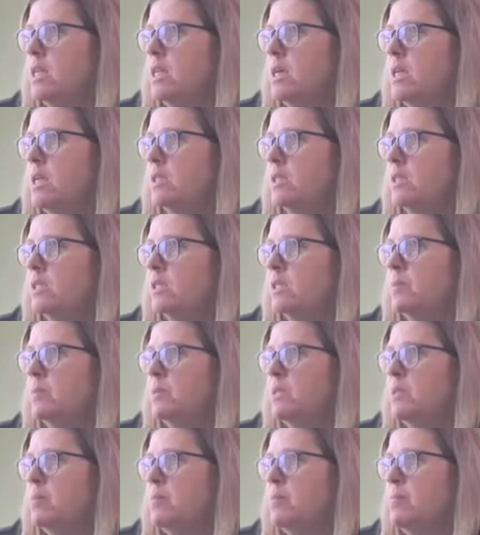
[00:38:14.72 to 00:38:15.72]
That looks to
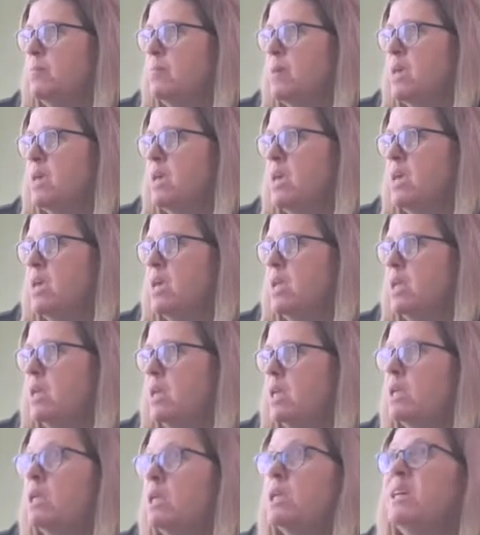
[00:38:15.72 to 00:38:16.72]
be the
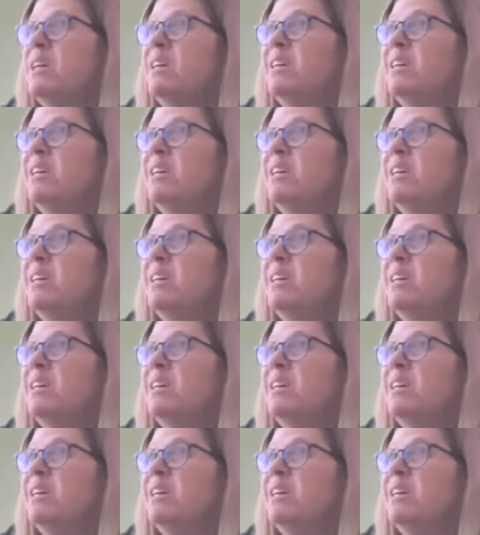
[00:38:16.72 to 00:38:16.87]
main